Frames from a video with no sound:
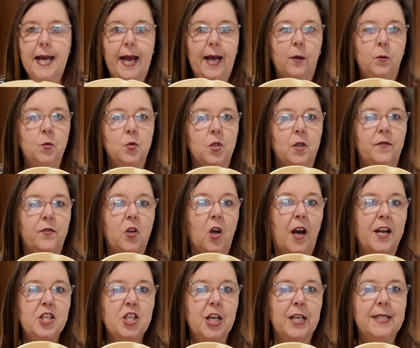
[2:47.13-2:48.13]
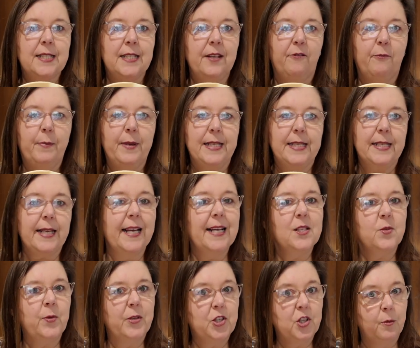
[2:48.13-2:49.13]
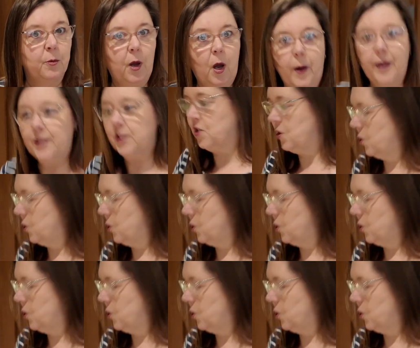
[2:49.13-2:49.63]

ounces of digestive biscuits, which I'm going